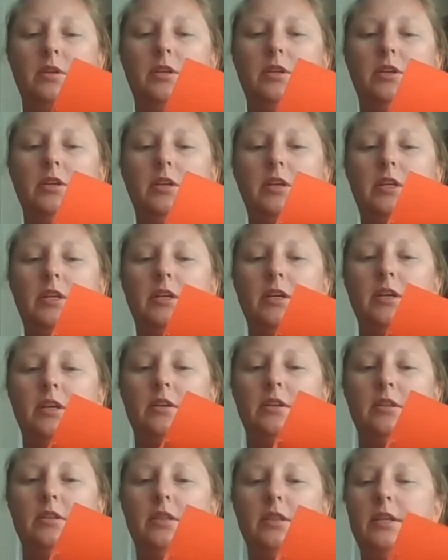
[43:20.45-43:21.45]
You're going to cut
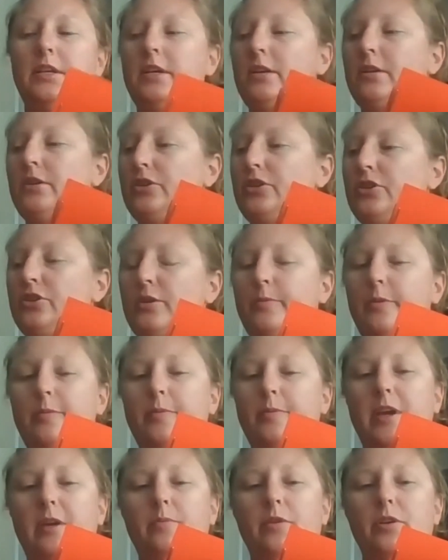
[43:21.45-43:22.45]
a little strip of
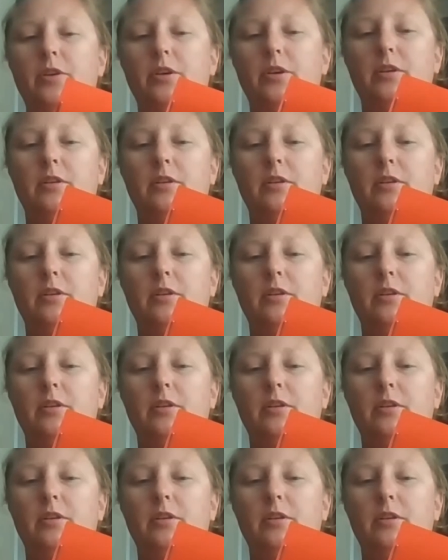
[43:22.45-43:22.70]
paper.